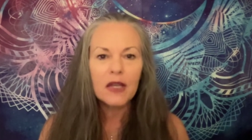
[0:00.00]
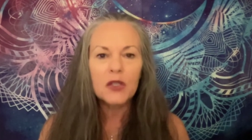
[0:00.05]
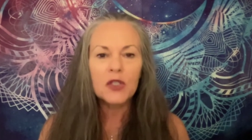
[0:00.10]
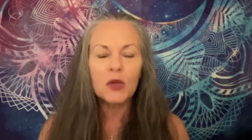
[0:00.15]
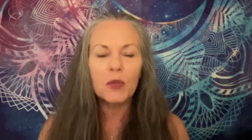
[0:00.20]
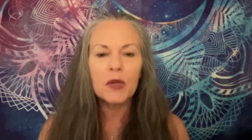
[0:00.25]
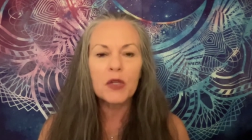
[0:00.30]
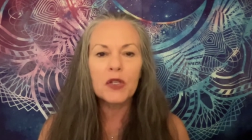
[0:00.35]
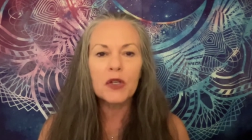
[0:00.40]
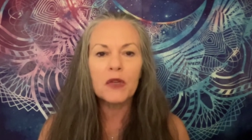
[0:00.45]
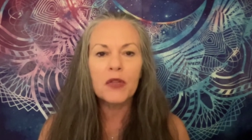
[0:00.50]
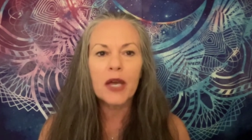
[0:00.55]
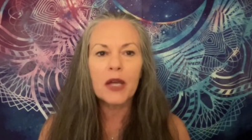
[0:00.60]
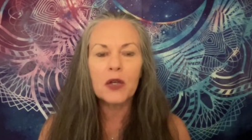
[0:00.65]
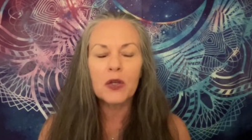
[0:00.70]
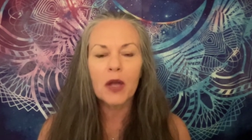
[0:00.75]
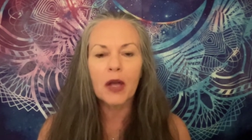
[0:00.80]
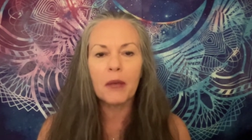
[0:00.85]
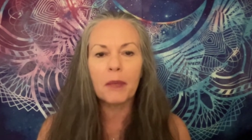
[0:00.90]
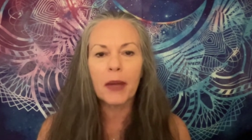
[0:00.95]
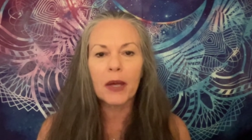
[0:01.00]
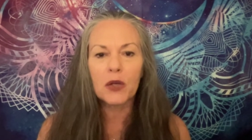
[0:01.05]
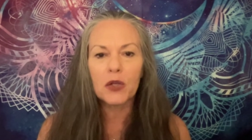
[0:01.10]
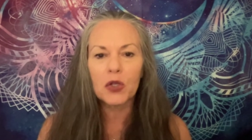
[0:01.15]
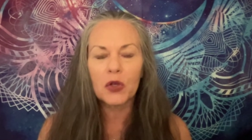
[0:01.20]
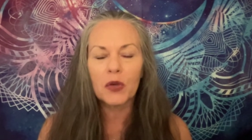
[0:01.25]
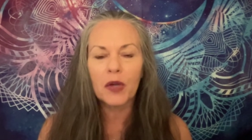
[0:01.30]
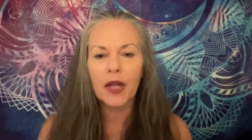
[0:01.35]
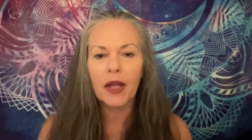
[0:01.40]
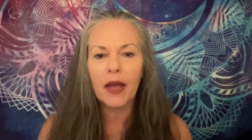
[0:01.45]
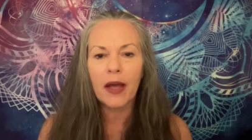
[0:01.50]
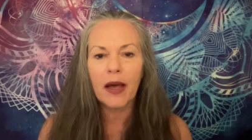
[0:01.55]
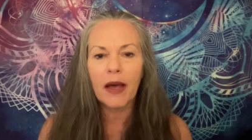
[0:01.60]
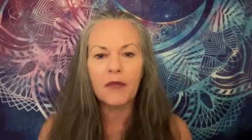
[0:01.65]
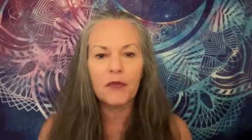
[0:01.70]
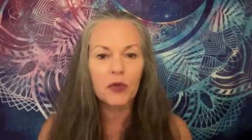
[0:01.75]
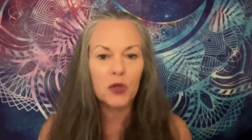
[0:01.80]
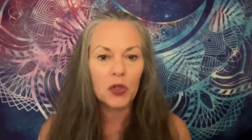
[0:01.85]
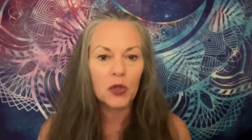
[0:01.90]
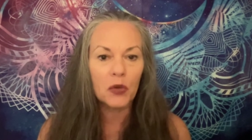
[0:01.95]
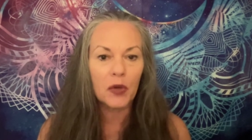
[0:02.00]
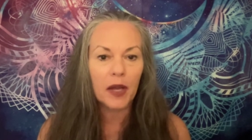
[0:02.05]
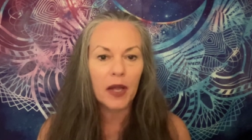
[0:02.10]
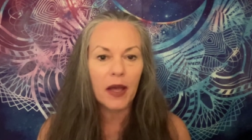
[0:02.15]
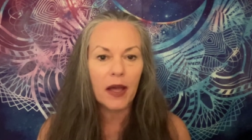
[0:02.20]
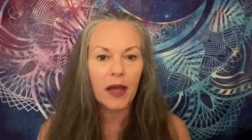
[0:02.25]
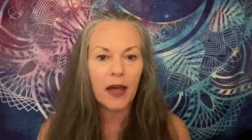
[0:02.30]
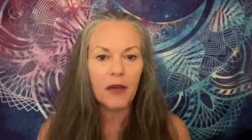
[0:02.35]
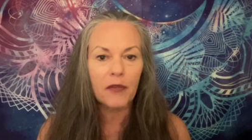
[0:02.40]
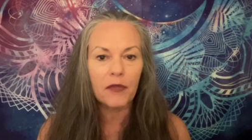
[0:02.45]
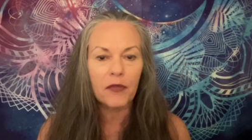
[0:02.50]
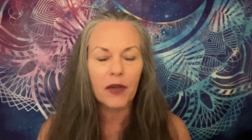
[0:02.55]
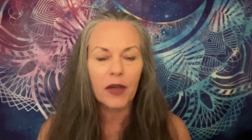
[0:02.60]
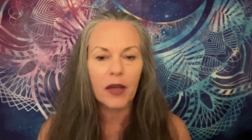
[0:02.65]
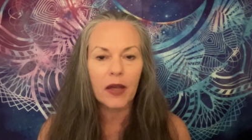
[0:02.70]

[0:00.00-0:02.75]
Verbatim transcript: so we do that about two and a half, two and a half,